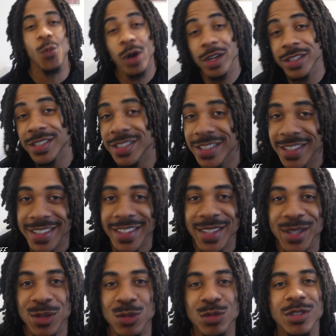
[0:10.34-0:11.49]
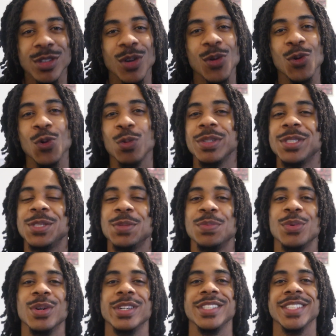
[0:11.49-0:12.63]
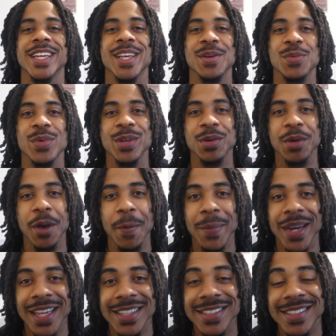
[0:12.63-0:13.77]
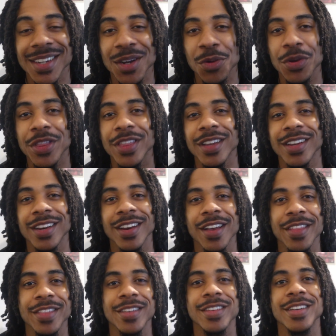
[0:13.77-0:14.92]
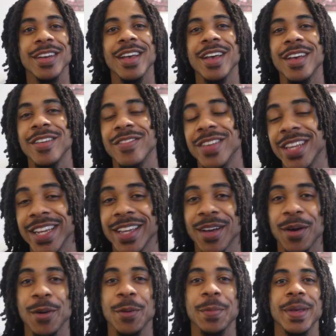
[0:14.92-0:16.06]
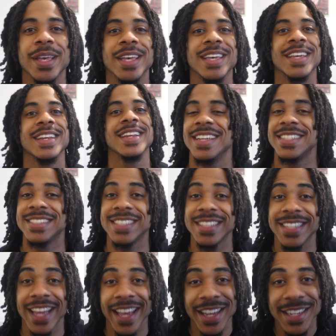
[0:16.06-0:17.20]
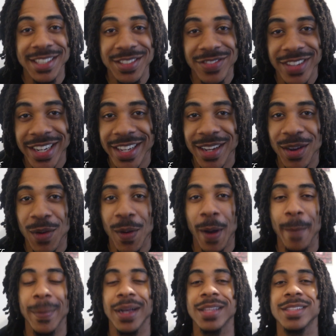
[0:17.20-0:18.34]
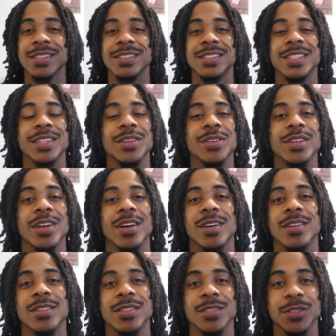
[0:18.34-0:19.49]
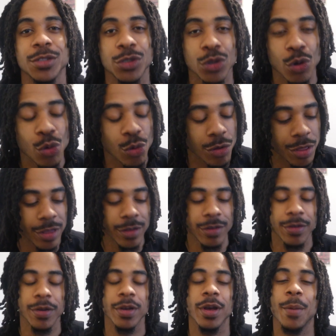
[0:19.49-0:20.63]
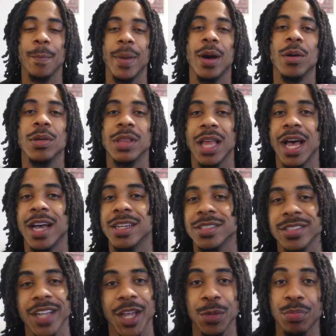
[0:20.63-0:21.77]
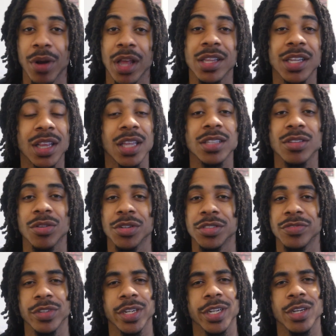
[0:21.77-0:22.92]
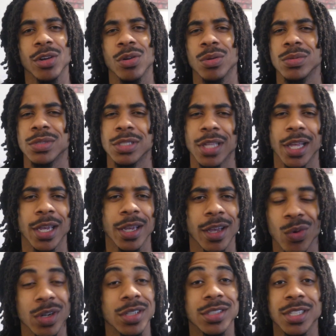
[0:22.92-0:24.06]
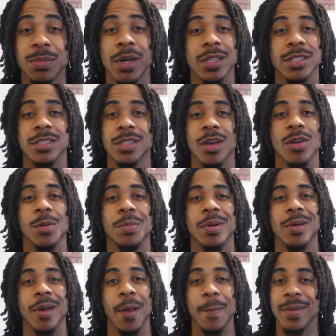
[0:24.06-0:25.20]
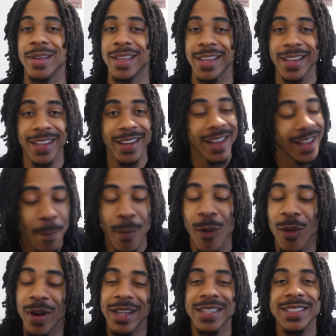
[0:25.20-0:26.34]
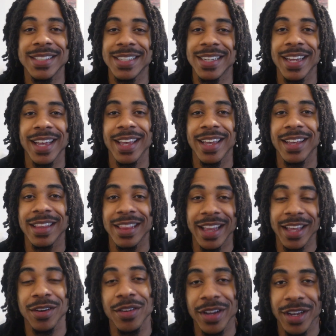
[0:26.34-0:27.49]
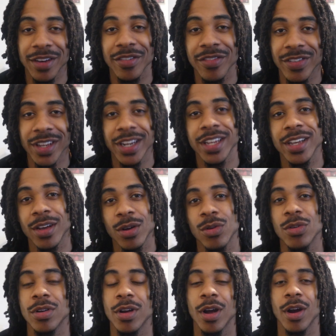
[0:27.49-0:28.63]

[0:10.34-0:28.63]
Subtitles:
What's good, YouTube? It's your boy JWILL coming at y'all with another video, man. In today's video, I'm about to tell y'all the truth about Locs. Now, you probably clicked on this video and was like, what is he about to talk about? I'm gonna get more into that later in the video.